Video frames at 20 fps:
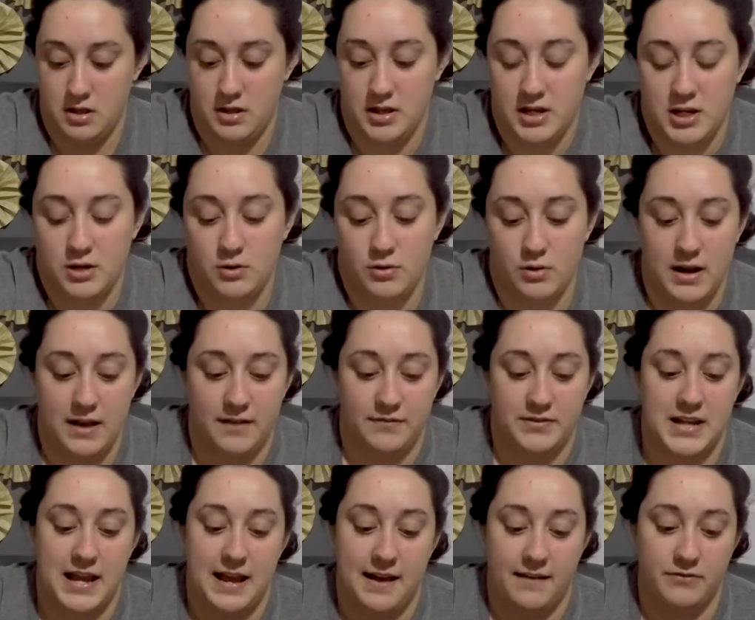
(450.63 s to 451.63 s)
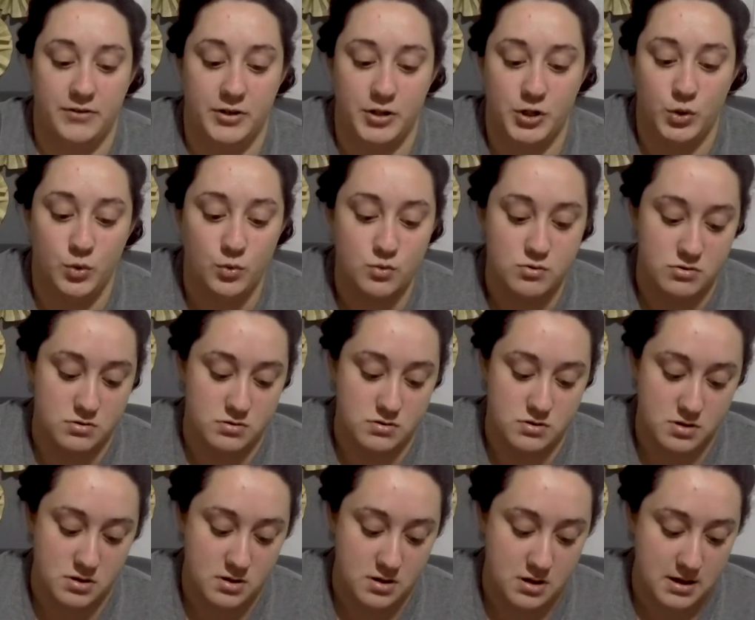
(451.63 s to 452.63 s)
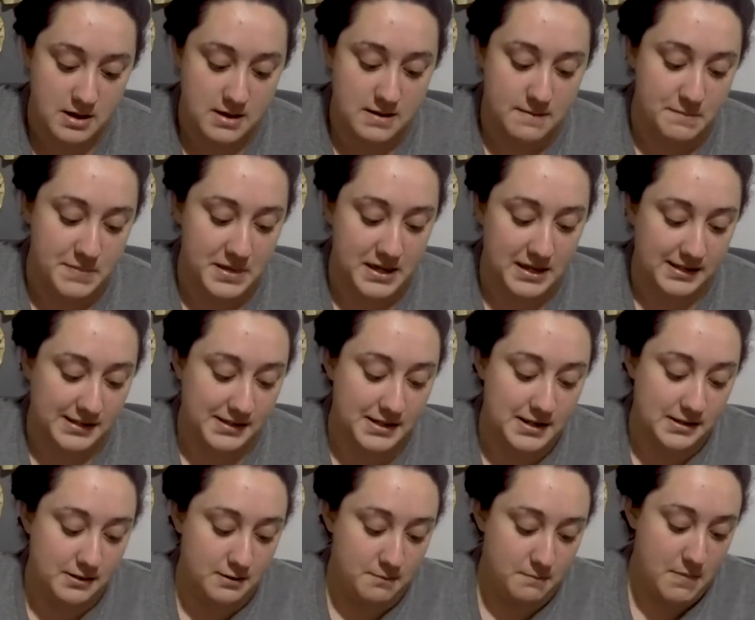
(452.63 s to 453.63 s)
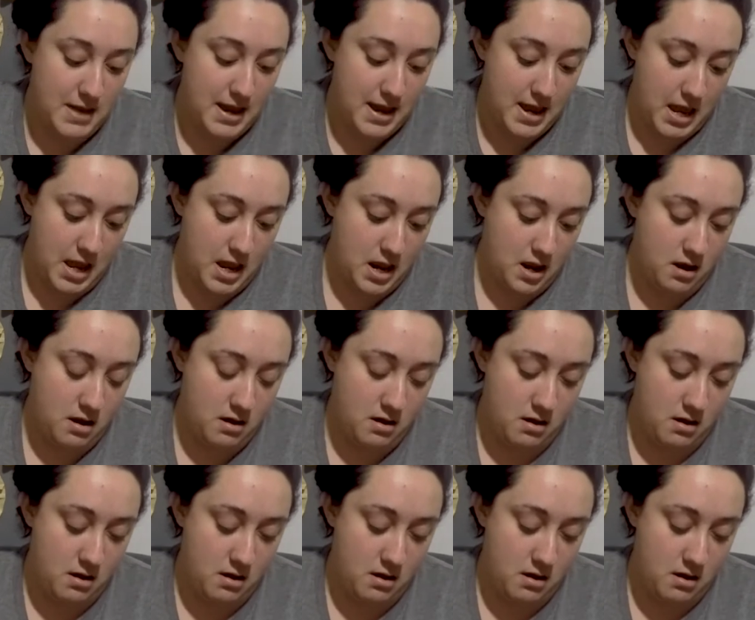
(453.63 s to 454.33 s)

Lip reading: Like, you don't have to have the tool because these are made